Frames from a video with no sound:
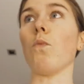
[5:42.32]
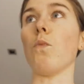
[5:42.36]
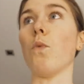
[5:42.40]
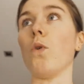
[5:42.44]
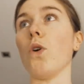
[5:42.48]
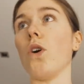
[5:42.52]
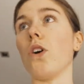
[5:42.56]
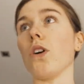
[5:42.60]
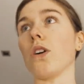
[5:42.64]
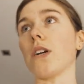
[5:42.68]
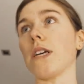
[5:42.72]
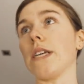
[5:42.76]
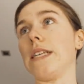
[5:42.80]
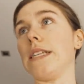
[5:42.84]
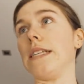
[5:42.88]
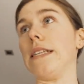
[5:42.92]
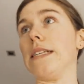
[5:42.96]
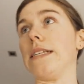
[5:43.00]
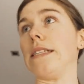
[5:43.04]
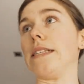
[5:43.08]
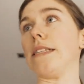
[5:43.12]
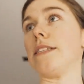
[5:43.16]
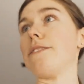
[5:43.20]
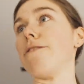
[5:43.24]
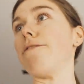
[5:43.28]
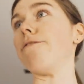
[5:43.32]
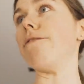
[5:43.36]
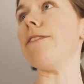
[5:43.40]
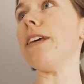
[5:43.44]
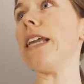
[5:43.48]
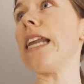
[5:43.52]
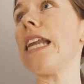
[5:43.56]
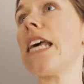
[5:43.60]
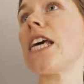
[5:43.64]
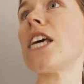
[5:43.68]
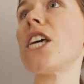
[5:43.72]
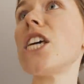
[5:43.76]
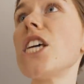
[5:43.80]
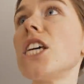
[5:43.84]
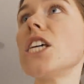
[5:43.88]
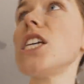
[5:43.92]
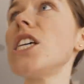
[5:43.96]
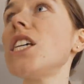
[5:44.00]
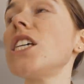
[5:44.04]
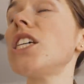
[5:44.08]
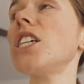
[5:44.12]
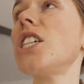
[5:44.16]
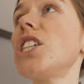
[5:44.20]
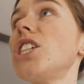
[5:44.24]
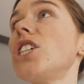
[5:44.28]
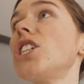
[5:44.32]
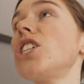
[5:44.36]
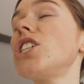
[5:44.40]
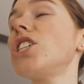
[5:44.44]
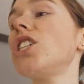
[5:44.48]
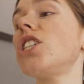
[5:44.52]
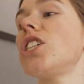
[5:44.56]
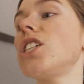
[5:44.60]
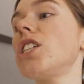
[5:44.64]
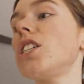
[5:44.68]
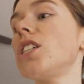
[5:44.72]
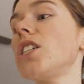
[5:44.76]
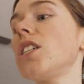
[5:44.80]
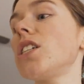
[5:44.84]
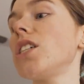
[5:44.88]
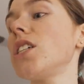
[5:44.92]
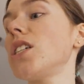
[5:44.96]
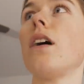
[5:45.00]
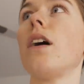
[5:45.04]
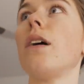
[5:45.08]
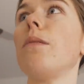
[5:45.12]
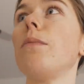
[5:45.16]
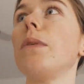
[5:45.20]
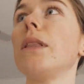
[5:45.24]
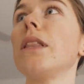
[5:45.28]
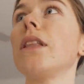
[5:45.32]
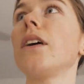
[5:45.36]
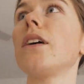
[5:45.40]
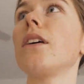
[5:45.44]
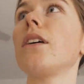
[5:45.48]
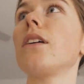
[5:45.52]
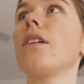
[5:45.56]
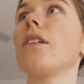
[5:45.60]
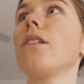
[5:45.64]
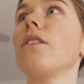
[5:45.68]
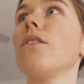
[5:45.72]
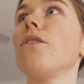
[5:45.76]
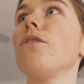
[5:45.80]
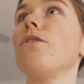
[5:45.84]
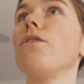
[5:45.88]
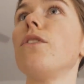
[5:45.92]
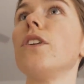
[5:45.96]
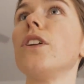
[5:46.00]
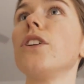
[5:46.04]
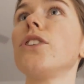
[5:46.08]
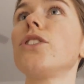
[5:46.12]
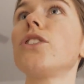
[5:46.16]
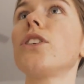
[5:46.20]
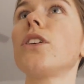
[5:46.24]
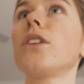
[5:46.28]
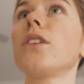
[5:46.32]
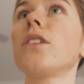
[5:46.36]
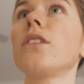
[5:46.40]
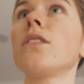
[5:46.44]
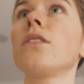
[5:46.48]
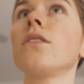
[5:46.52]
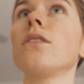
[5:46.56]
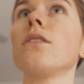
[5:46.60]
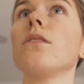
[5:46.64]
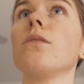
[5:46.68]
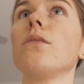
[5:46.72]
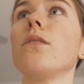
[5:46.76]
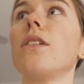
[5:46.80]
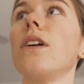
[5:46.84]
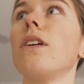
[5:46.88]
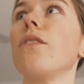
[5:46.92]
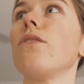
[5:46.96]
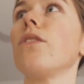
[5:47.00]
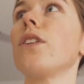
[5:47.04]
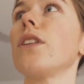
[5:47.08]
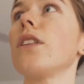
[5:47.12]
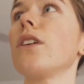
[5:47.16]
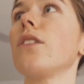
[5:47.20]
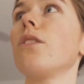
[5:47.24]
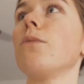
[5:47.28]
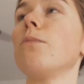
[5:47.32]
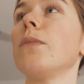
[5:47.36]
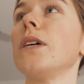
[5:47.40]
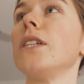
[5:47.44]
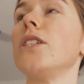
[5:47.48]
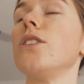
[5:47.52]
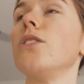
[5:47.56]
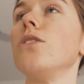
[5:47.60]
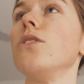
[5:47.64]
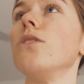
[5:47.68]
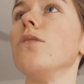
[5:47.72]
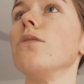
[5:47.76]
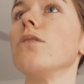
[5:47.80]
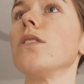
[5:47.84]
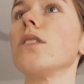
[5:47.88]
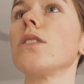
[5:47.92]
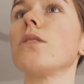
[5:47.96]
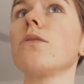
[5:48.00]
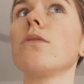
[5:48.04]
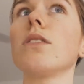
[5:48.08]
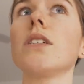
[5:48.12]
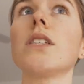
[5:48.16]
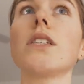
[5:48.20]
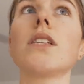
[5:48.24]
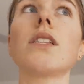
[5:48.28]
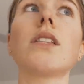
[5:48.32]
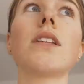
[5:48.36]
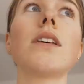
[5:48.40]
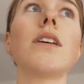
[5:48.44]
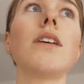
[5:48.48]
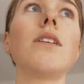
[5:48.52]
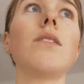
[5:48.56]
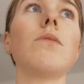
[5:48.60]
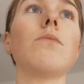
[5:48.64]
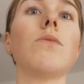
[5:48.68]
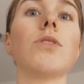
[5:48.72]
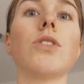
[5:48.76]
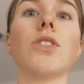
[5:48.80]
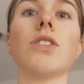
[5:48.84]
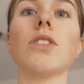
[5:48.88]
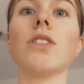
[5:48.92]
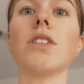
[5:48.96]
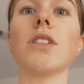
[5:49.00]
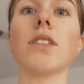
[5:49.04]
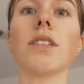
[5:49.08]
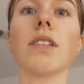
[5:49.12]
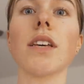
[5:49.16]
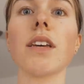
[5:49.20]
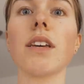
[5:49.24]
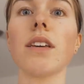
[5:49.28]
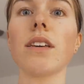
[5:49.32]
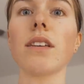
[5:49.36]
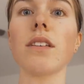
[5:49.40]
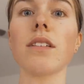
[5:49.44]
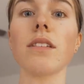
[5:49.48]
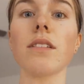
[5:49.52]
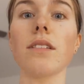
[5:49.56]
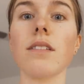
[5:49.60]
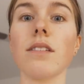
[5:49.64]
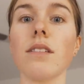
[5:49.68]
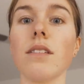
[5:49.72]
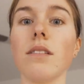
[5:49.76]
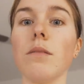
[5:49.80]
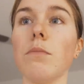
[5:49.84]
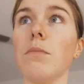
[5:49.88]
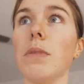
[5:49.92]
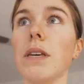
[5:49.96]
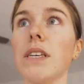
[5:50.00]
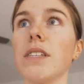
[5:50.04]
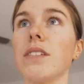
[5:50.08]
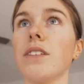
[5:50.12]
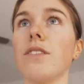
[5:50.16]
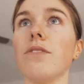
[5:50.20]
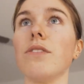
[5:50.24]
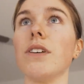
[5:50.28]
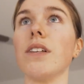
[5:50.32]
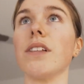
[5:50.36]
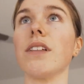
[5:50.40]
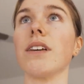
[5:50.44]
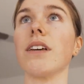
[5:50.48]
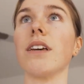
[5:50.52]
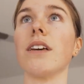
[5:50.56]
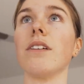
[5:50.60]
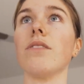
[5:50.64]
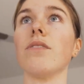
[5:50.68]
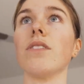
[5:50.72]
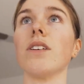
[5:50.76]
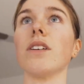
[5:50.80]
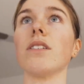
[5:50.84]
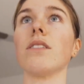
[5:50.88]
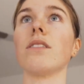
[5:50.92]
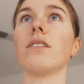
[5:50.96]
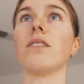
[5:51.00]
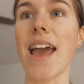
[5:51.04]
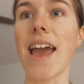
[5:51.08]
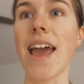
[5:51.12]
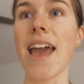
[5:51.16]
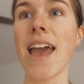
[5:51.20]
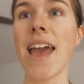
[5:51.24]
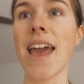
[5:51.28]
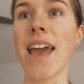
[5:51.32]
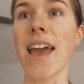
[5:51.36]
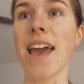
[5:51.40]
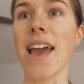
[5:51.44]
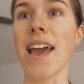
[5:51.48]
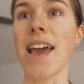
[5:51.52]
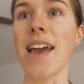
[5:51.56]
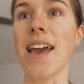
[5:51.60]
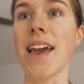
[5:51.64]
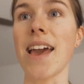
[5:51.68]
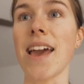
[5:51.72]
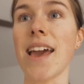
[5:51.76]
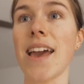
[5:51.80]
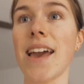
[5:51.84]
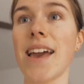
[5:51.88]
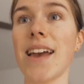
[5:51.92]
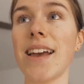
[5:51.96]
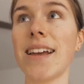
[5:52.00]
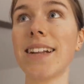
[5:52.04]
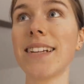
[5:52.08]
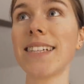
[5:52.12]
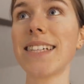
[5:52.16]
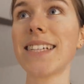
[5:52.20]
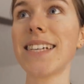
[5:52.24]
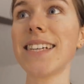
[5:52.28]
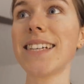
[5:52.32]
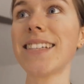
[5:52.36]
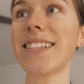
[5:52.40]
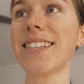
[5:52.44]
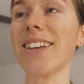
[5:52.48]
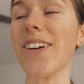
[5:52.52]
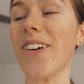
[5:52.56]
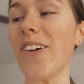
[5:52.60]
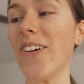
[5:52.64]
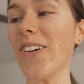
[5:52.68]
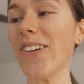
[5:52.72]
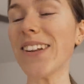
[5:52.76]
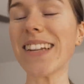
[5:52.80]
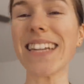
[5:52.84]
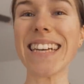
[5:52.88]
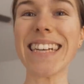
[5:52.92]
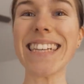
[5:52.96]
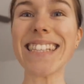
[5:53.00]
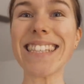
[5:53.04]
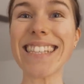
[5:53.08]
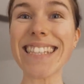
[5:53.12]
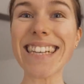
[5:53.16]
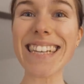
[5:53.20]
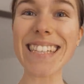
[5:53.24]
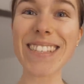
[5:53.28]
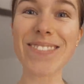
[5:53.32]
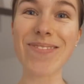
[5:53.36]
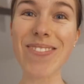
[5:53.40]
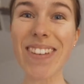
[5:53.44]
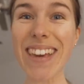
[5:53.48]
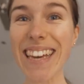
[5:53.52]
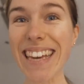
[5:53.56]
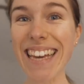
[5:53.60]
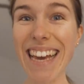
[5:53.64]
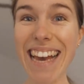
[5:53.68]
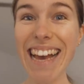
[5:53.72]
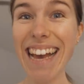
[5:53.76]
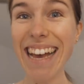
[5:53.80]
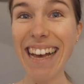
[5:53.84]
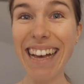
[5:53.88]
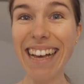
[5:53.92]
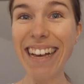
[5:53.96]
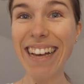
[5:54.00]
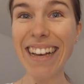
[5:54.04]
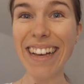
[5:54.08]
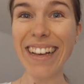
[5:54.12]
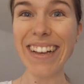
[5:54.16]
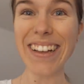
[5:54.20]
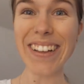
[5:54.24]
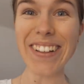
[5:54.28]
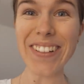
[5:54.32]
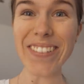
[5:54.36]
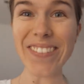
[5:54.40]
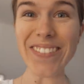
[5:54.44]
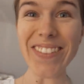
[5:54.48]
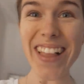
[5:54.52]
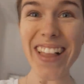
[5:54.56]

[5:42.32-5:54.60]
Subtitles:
Work is finished. I've been like finishing everything on my to-do list recently, which is just like the best feeling ever. And it's only 6 p.m.